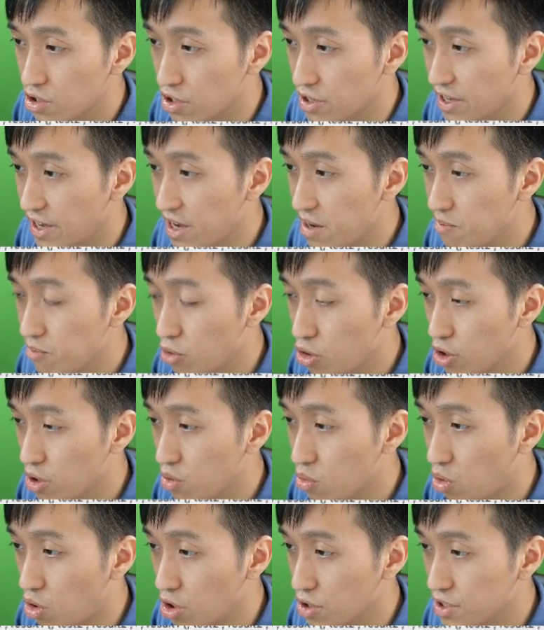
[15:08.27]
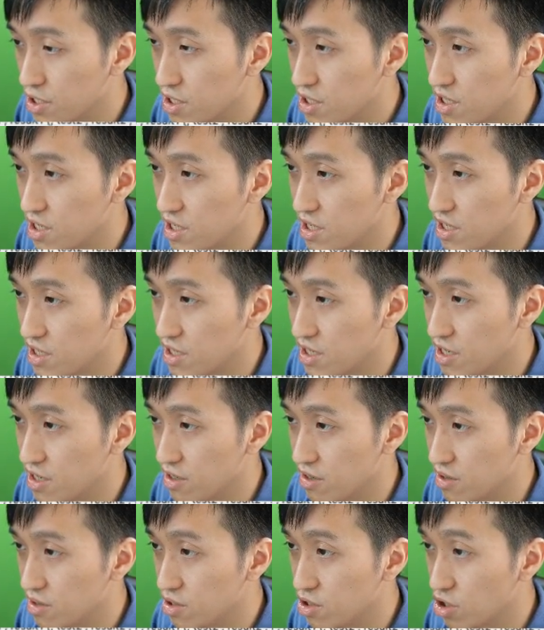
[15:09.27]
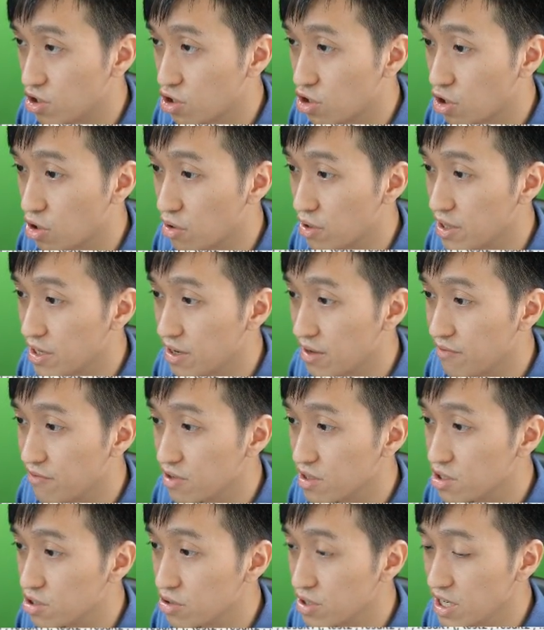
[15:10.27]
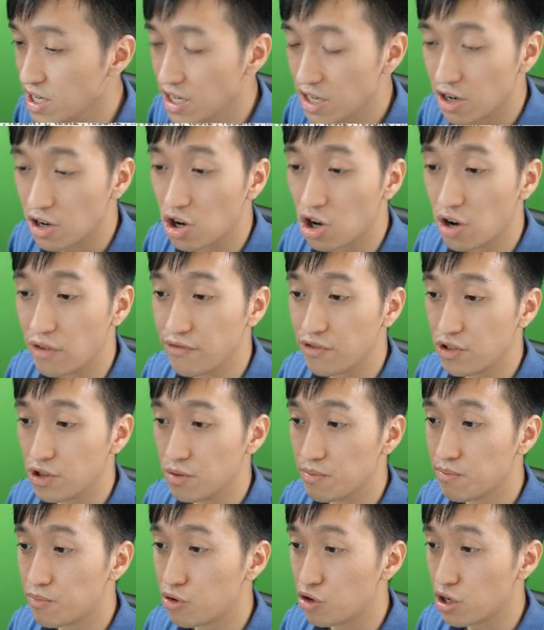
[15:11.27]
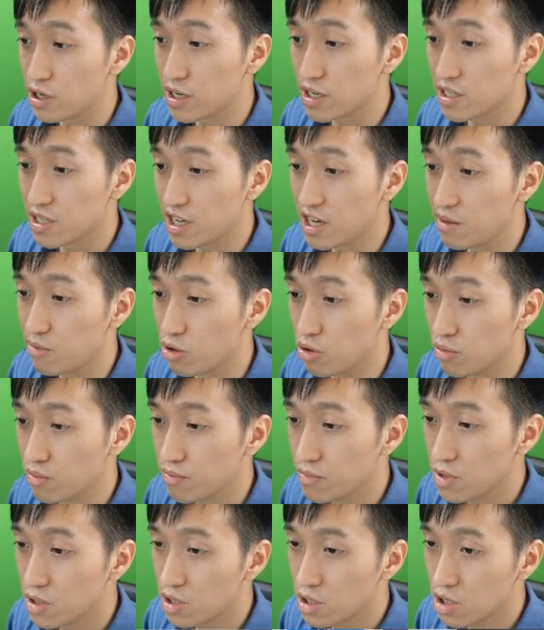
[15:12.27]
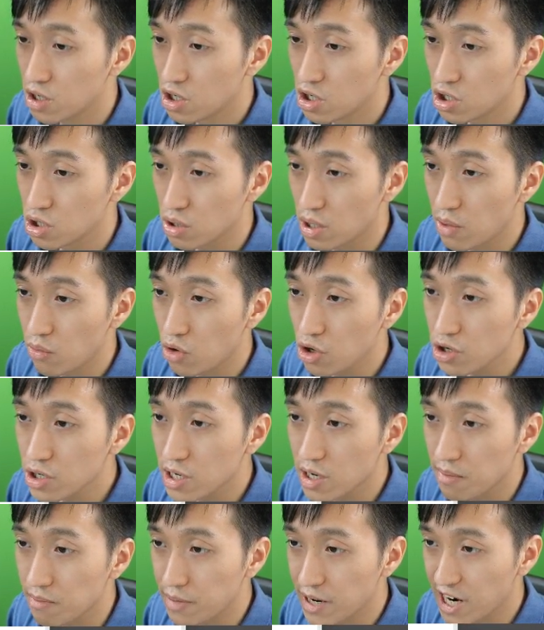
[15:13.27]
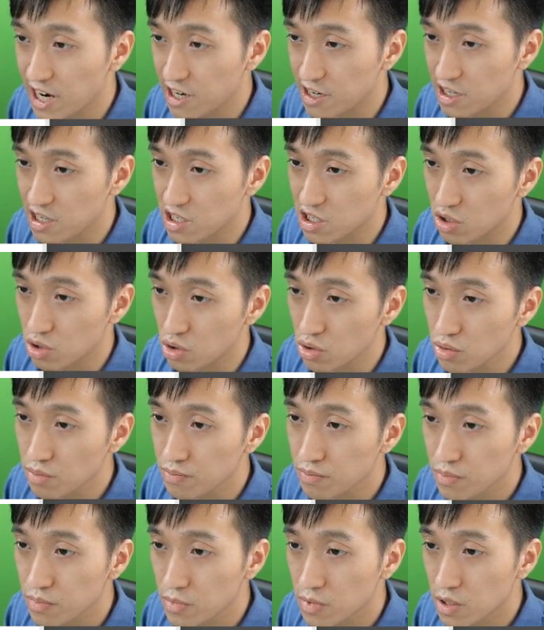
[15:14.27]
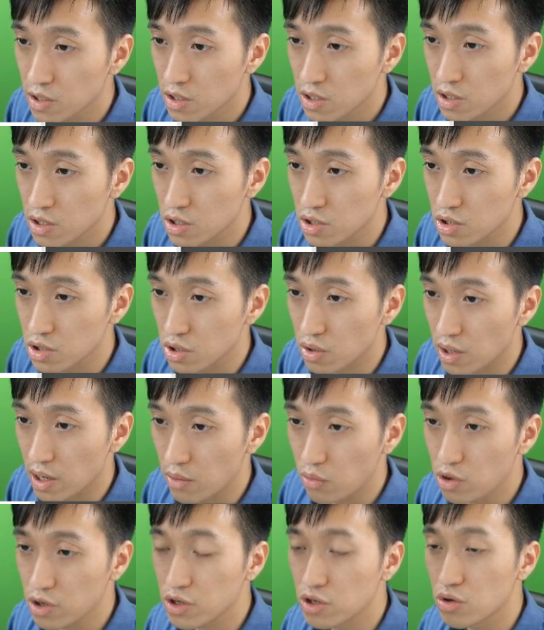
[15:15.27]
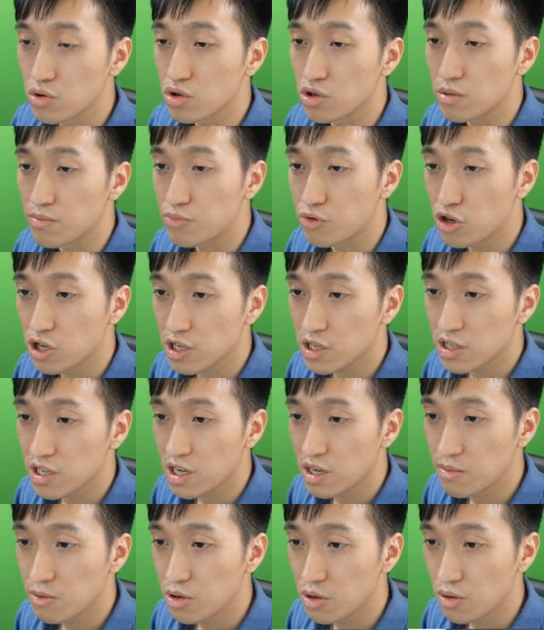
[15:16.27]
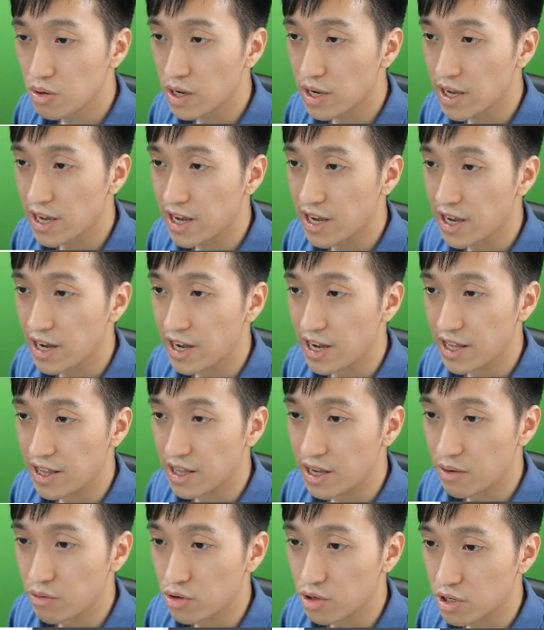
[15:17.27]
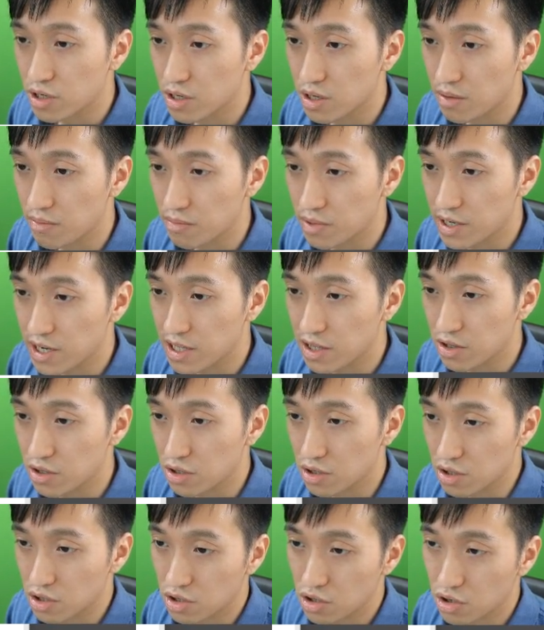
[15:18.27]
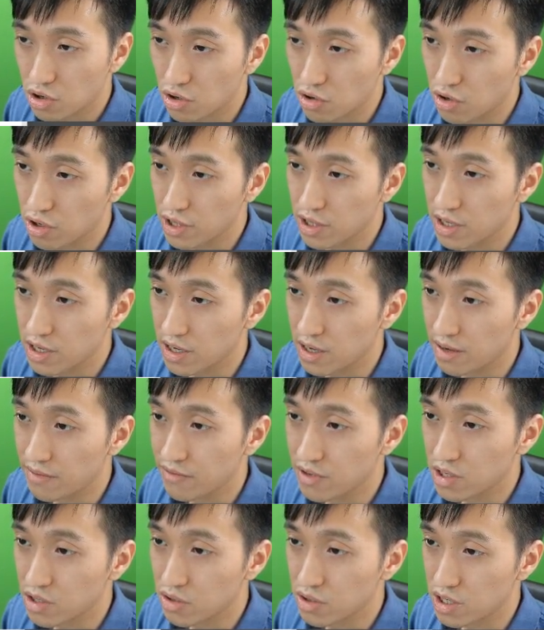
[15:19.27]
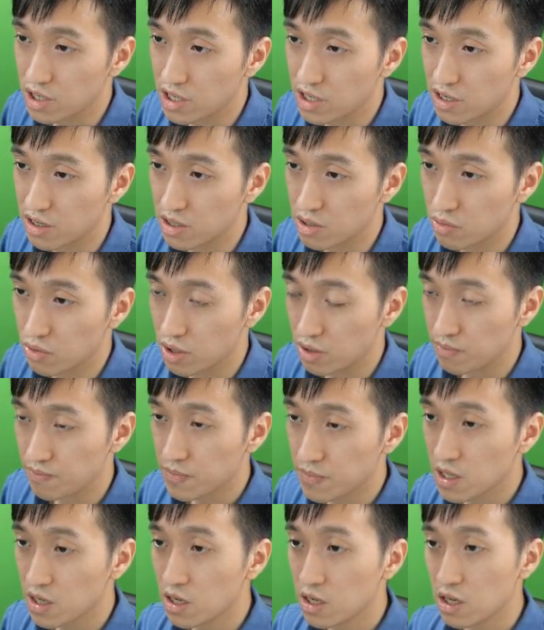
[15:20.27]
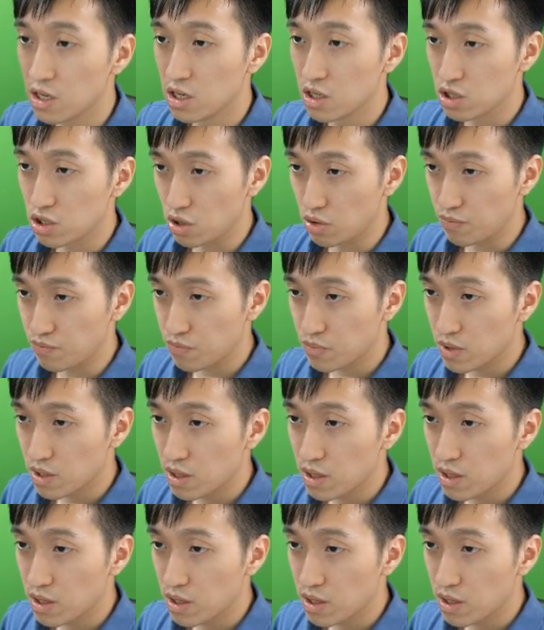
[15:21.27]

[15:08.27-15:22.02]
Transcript: the Game Boy quantity in here, the current inventory of the product table. So I want to compare these two. So I want to go to the product table and I want to get the current inventory here as well. So